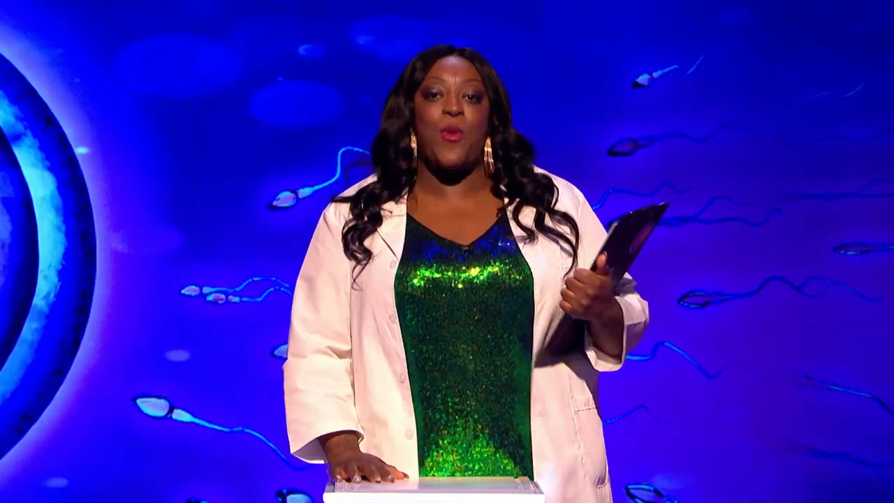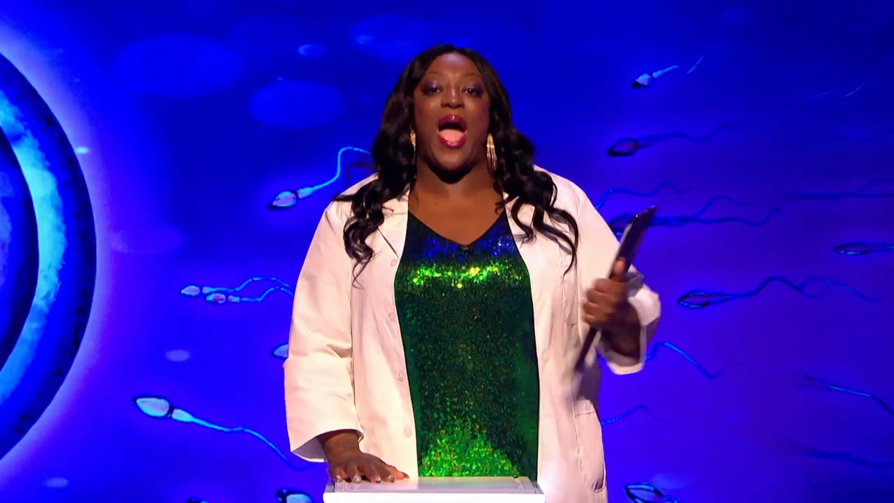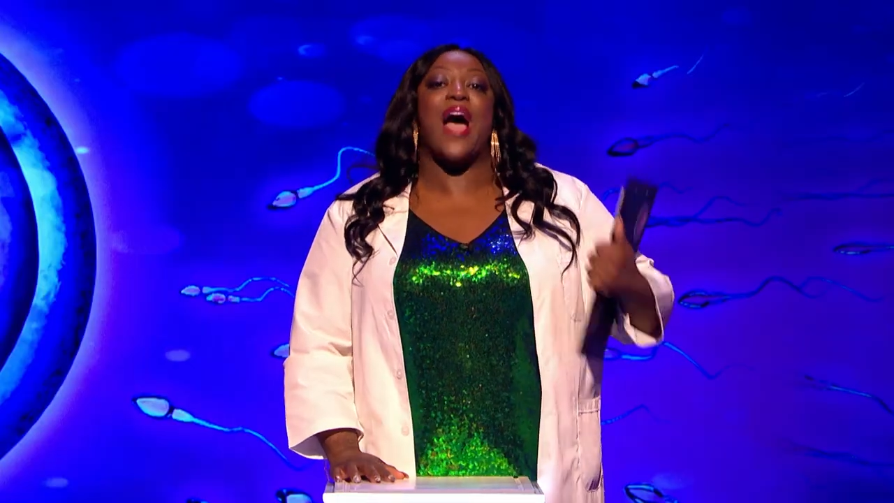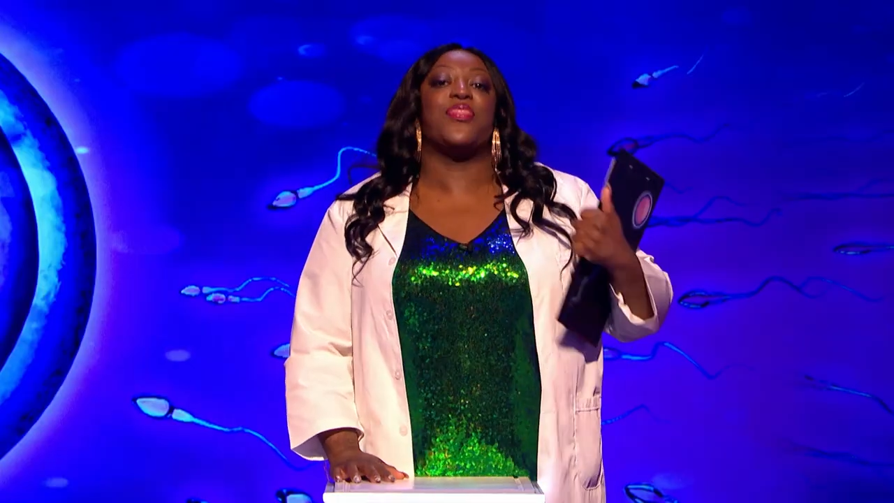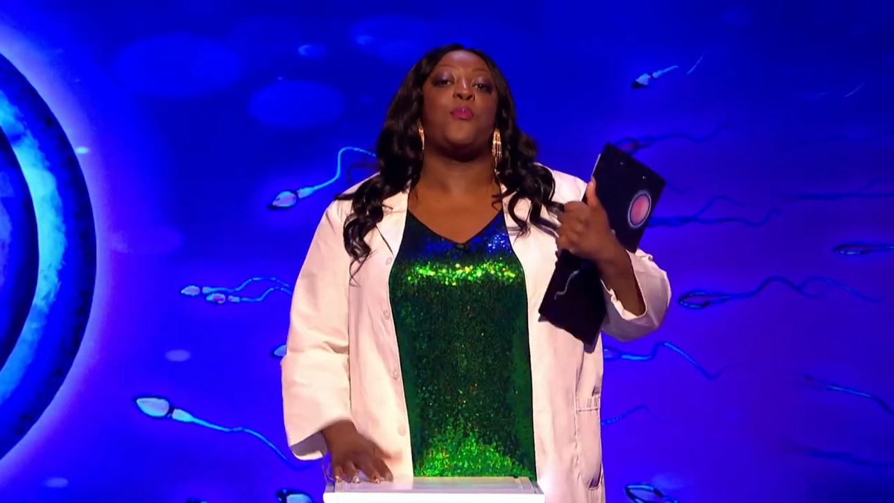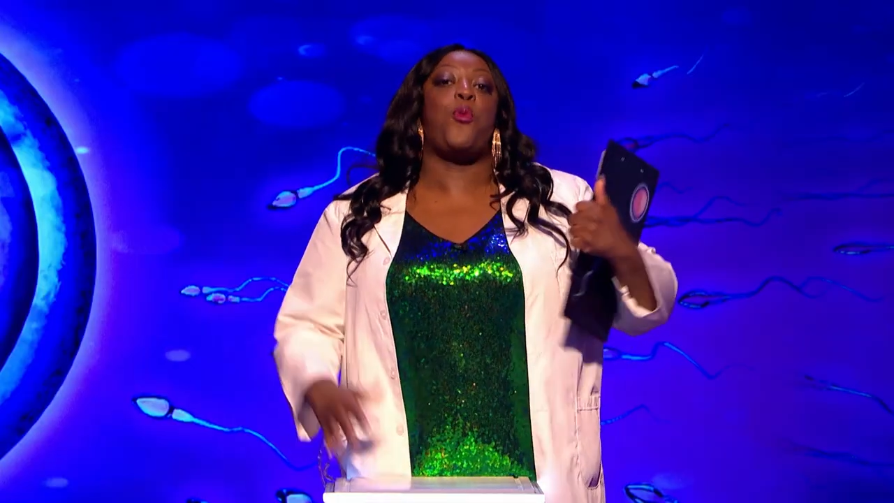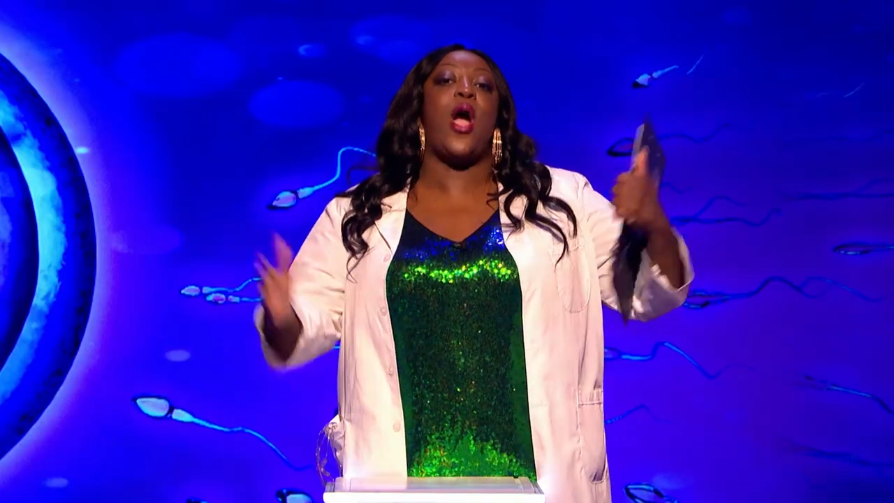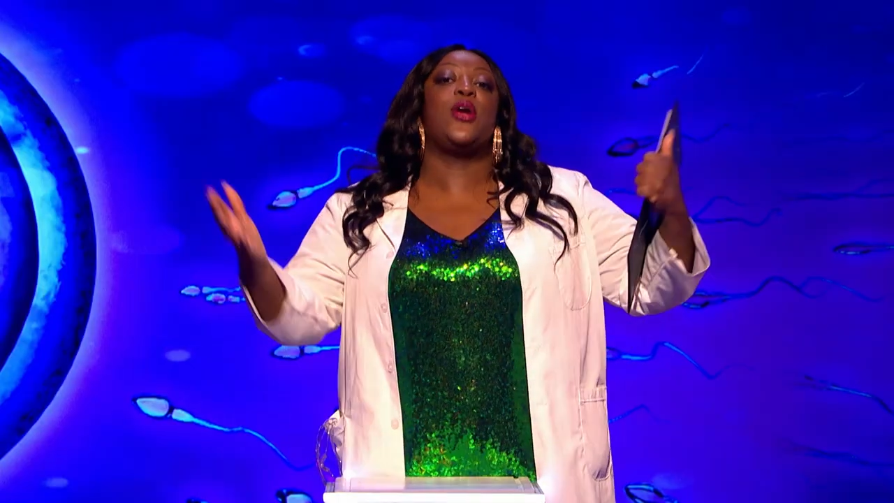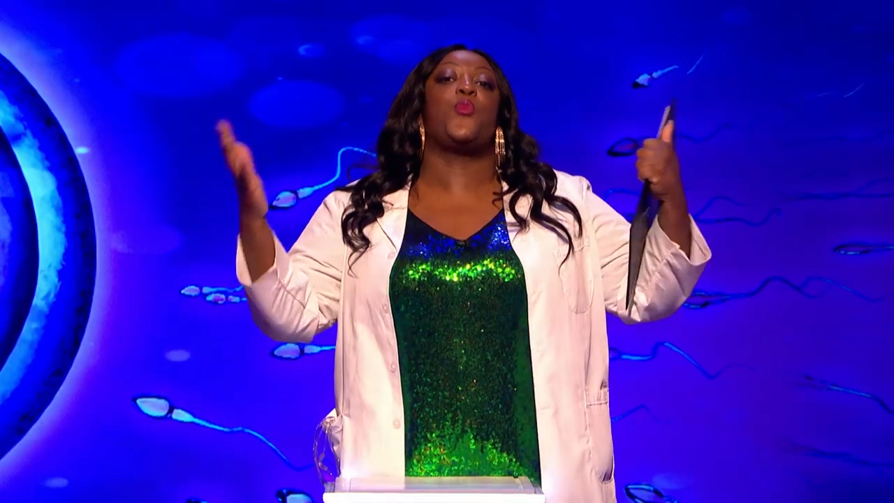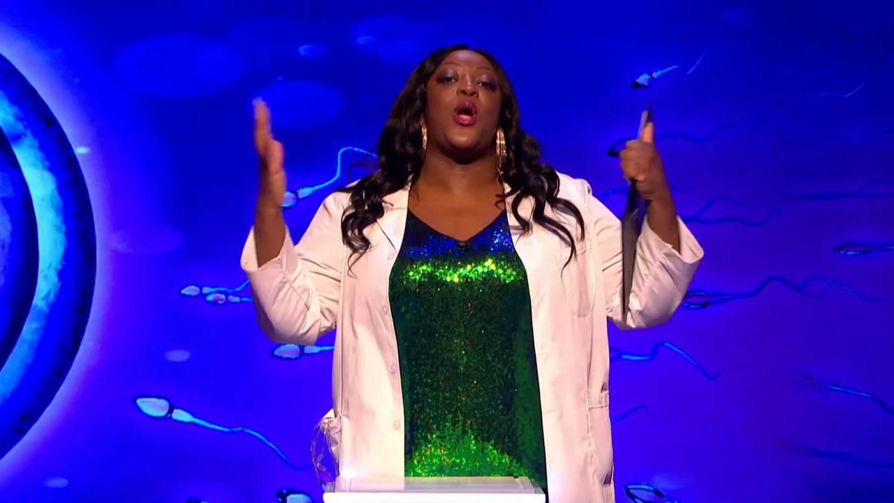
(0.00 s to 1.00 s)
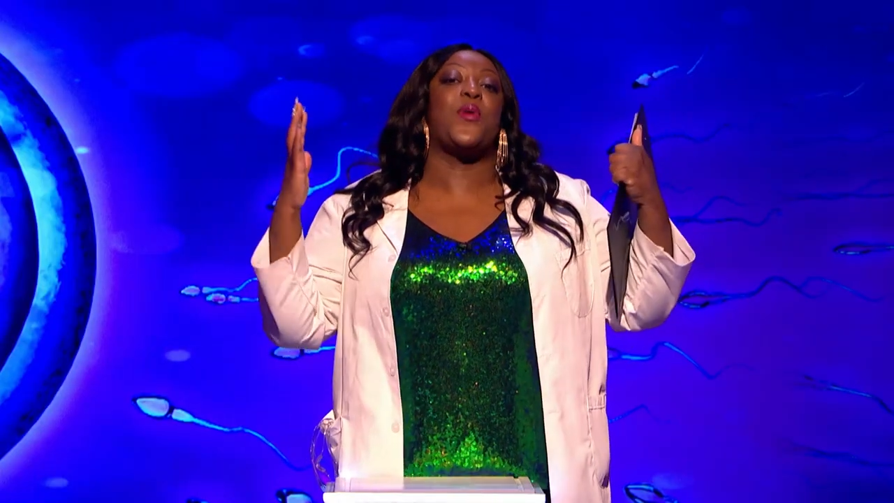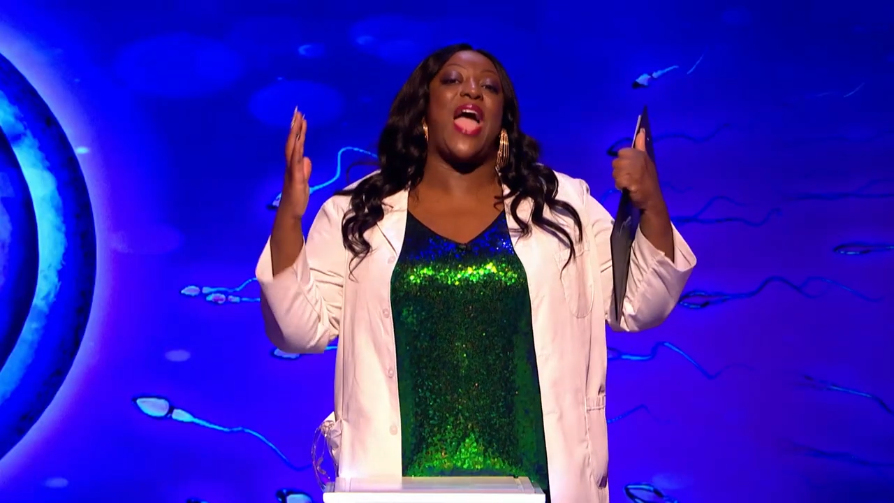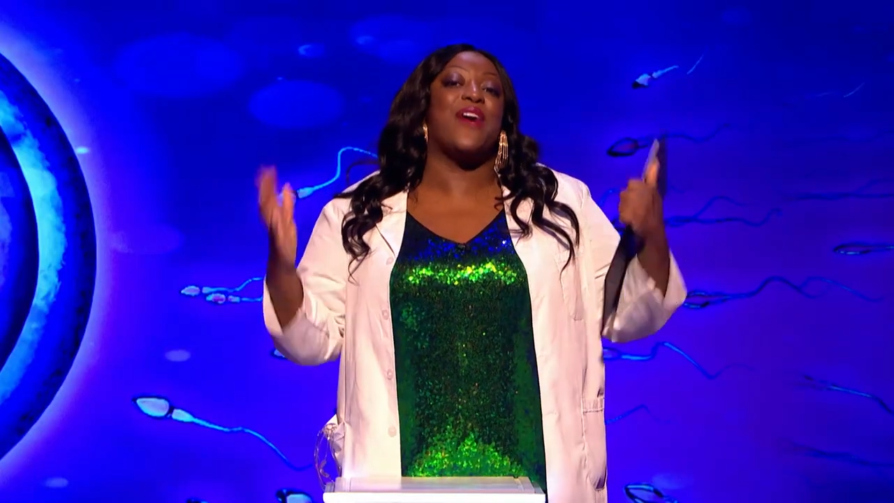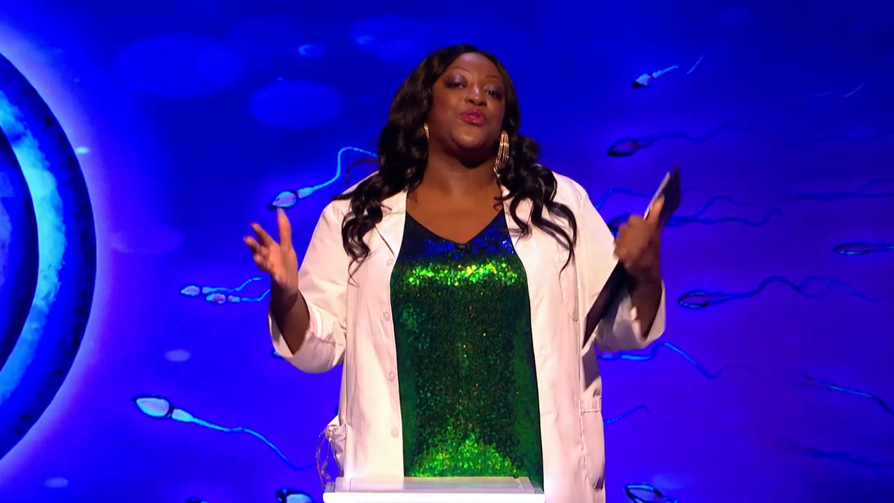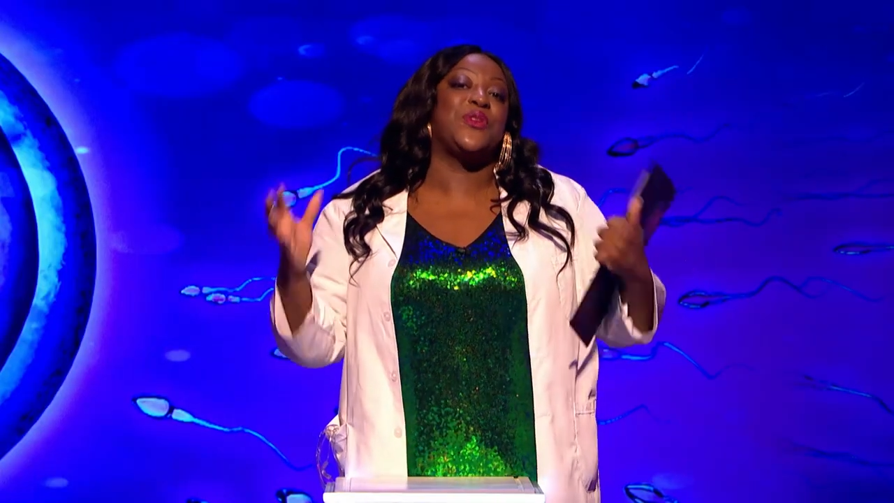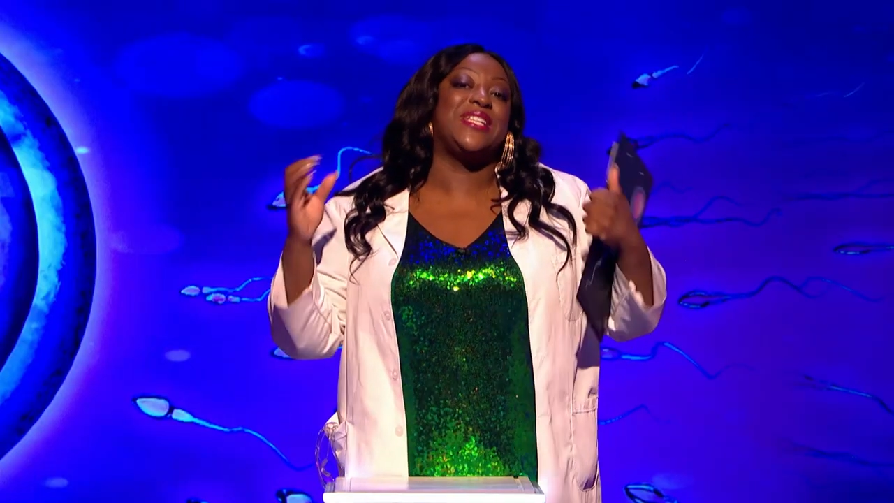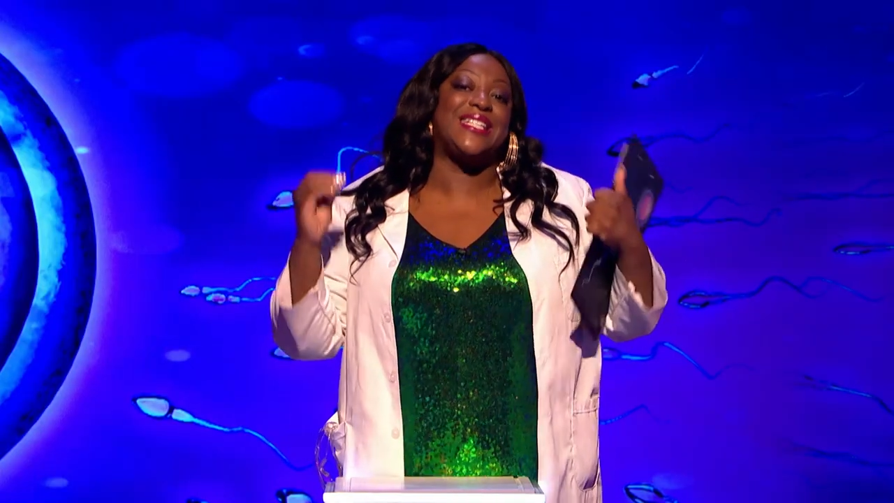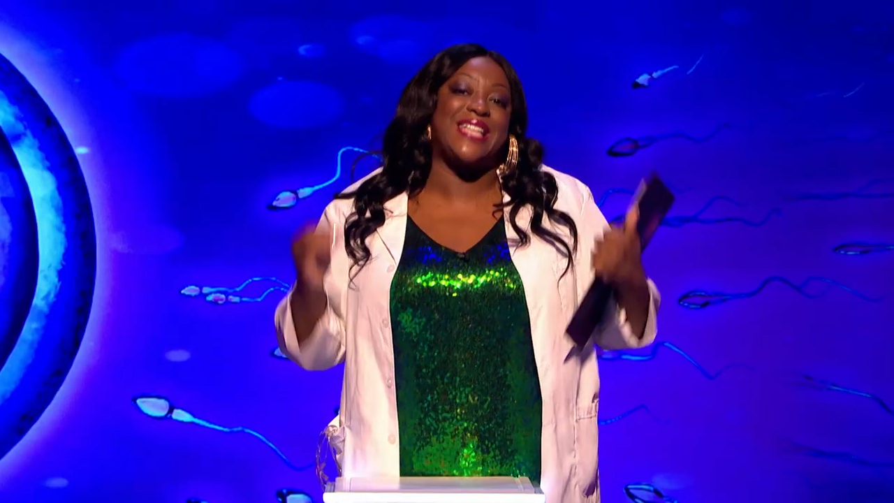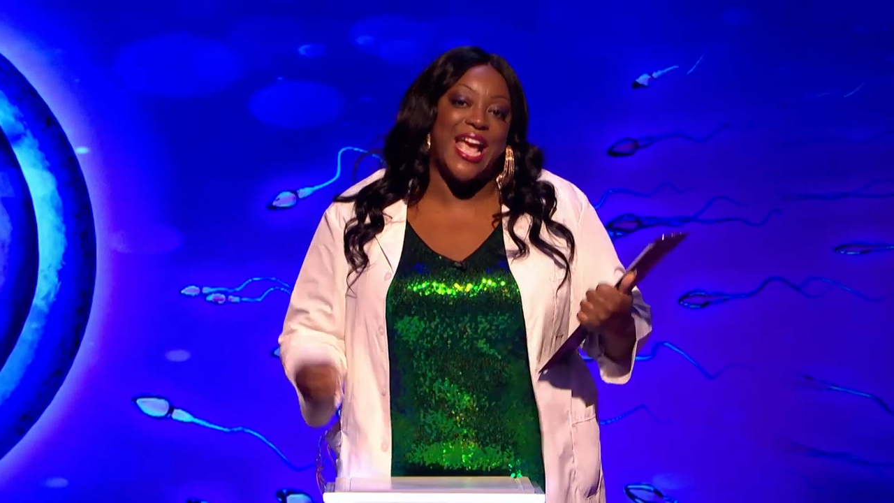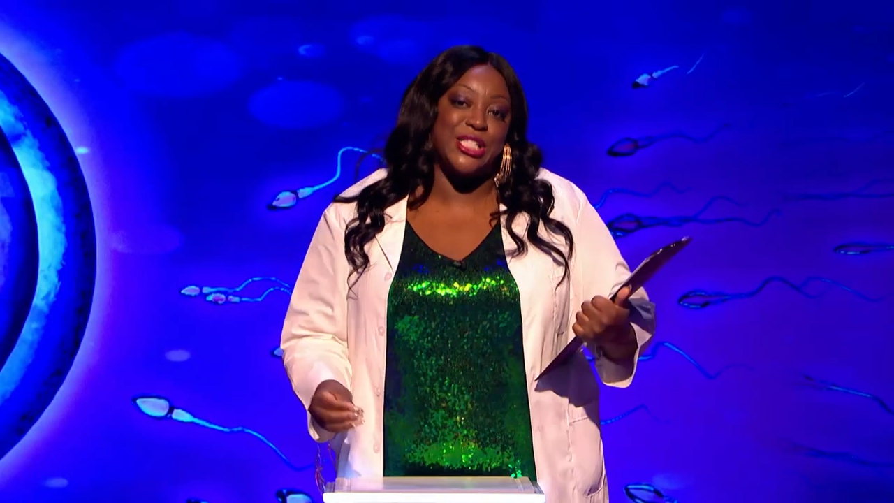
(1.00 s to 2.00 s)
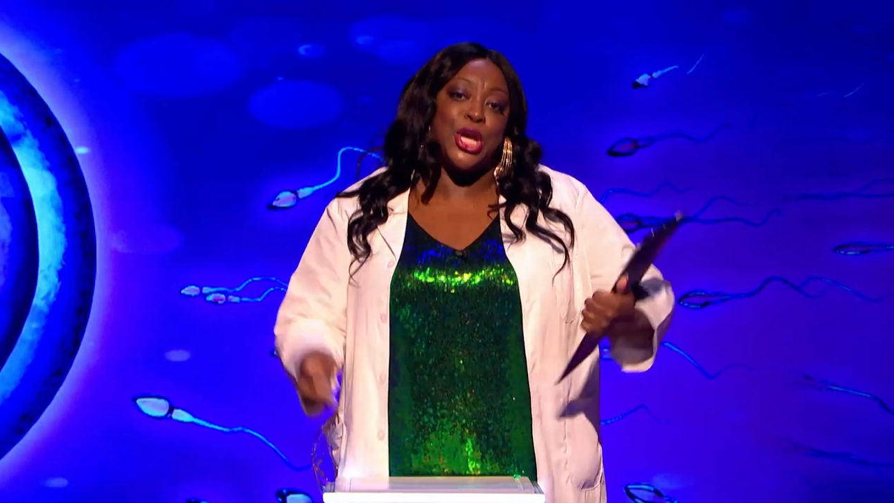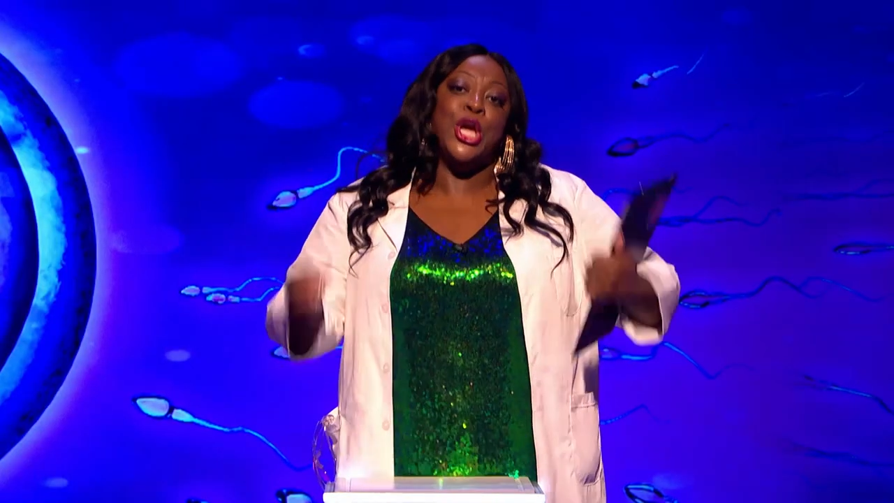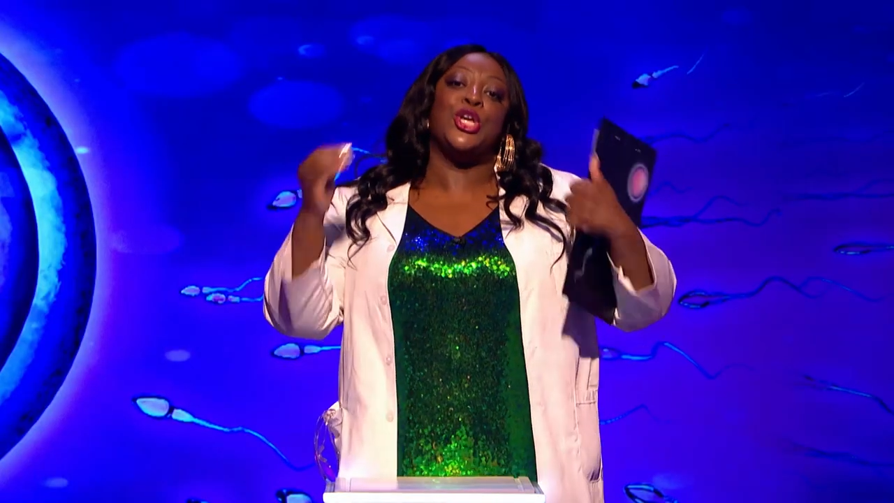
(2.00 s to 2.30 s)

we're at the point where we have to assess